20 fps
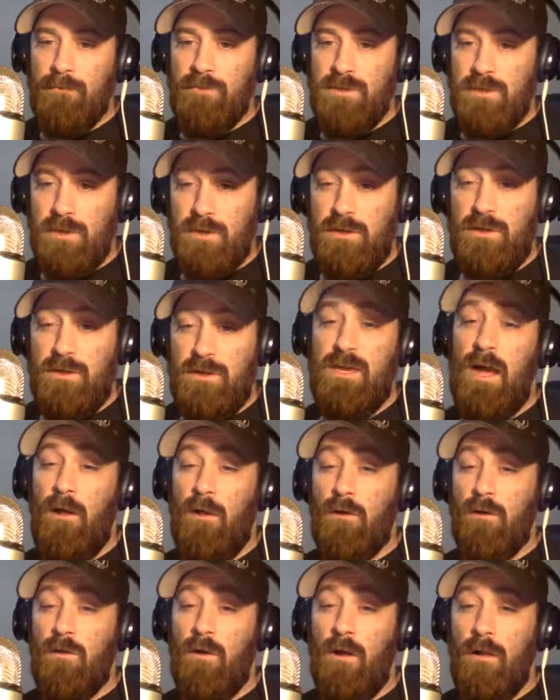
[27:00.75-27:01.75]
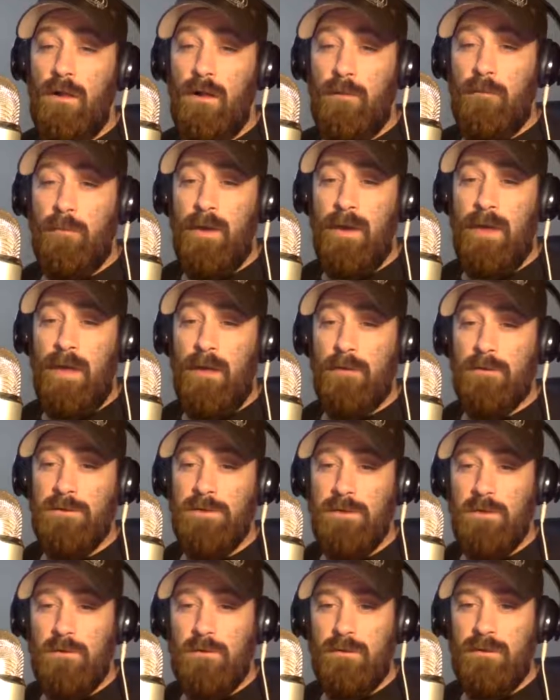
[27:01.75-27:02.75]
it was a good call out by
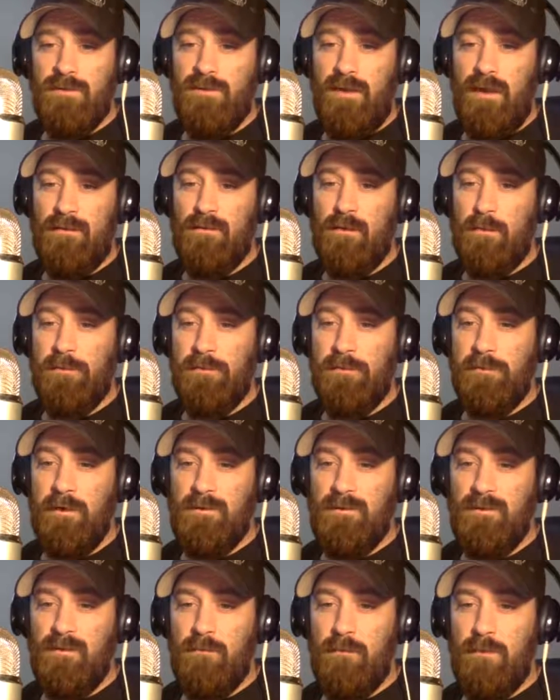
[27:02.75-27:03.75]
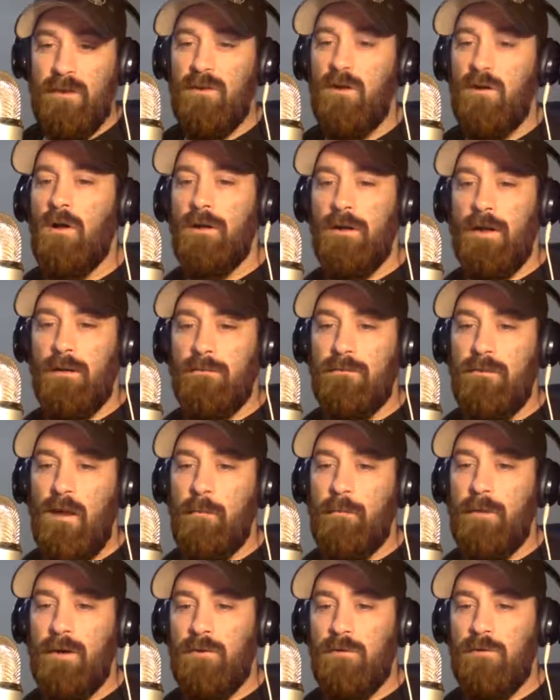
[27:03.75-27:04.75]
Aljo. His last couple of fights, he had been calling out
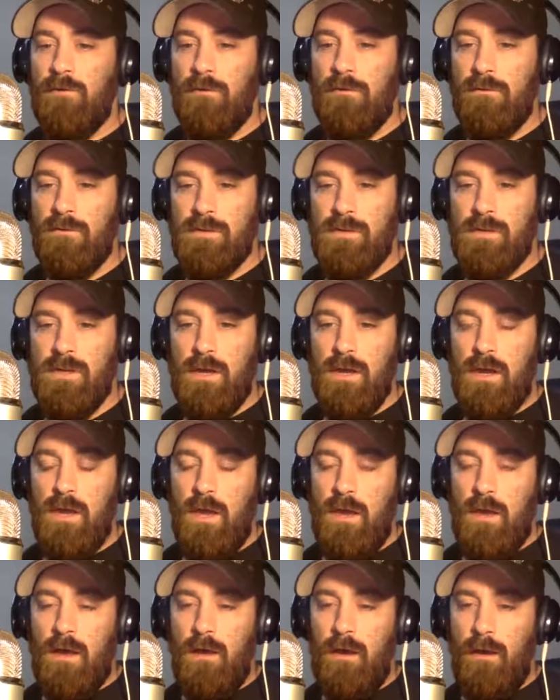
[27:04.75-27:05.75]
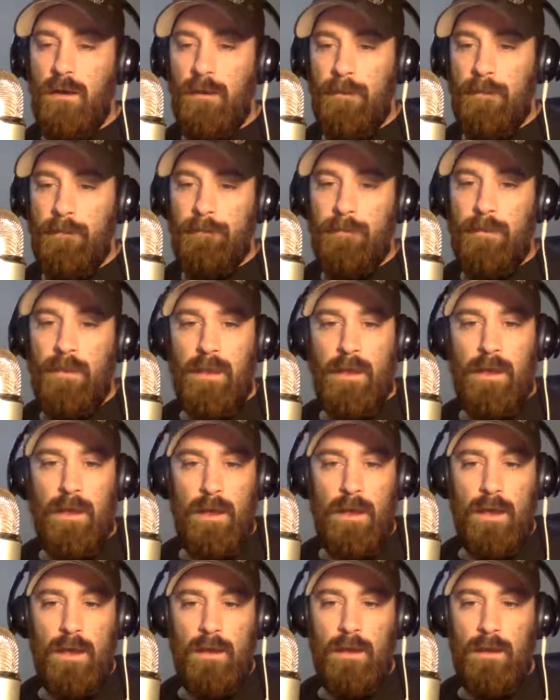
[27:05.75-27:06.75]
Dominic Cruz.
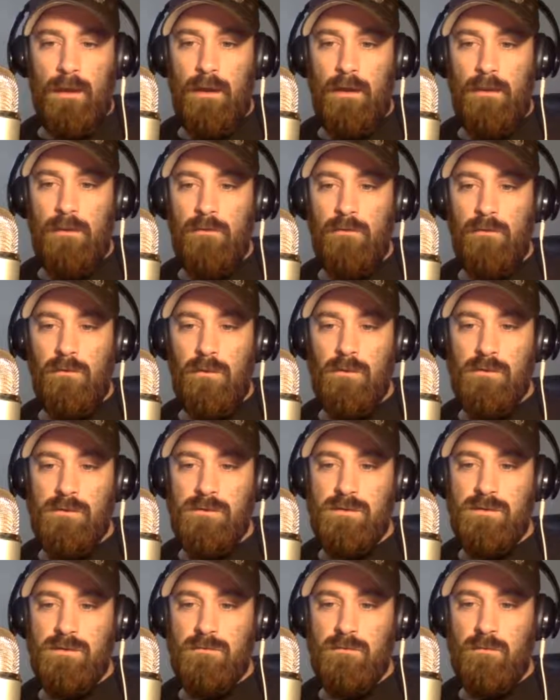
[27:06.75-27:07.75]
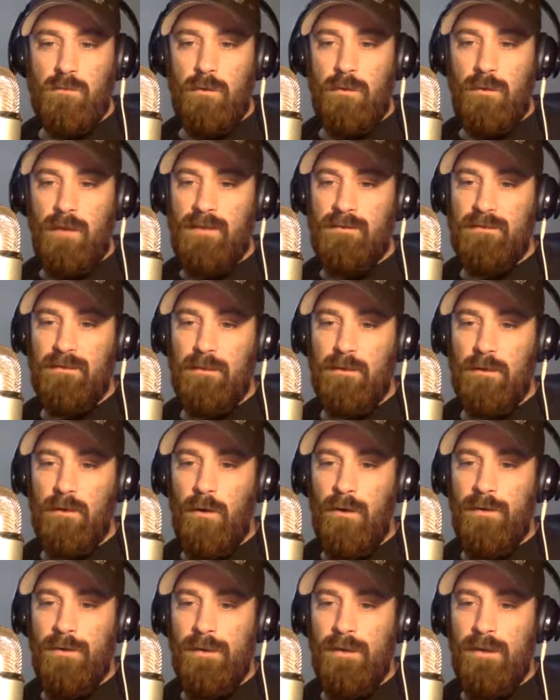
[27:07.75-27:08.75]
And who knows where that's going to
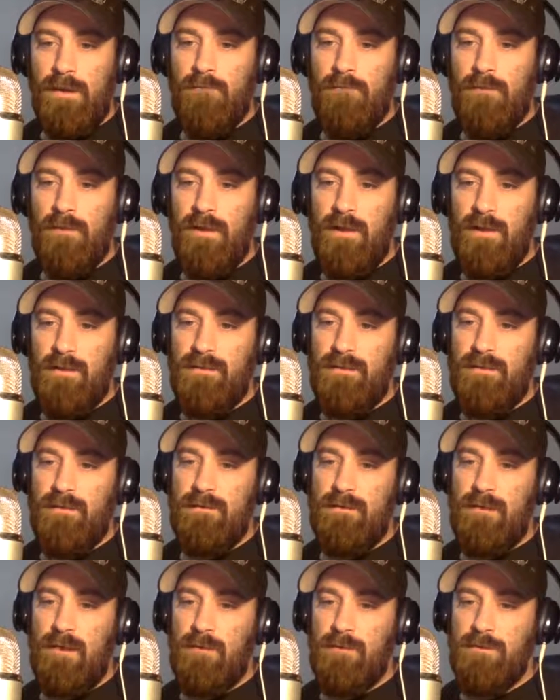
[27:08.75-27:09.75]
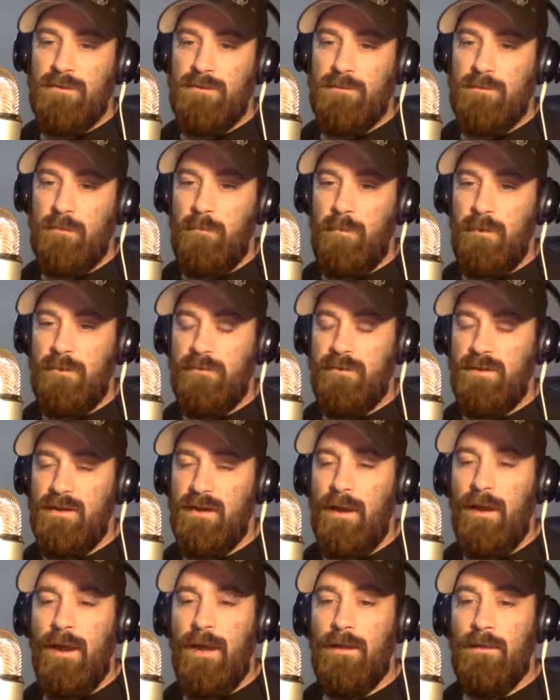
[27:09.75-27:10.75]
go. I think he realized that was a bit of a
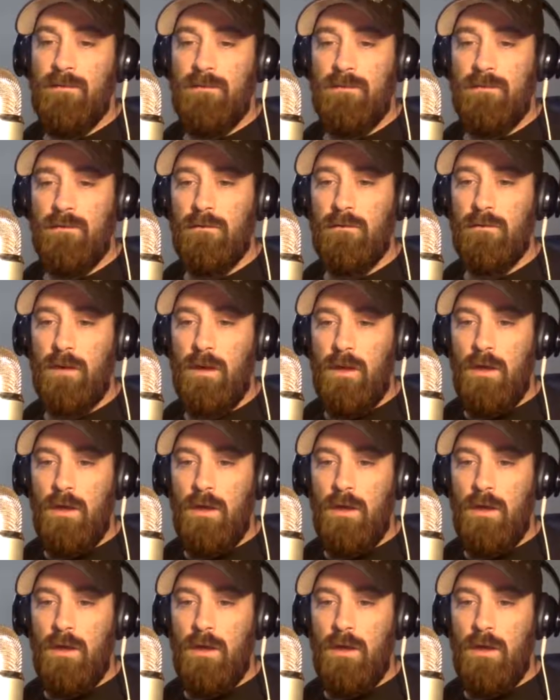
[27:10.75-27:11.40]
dead end, so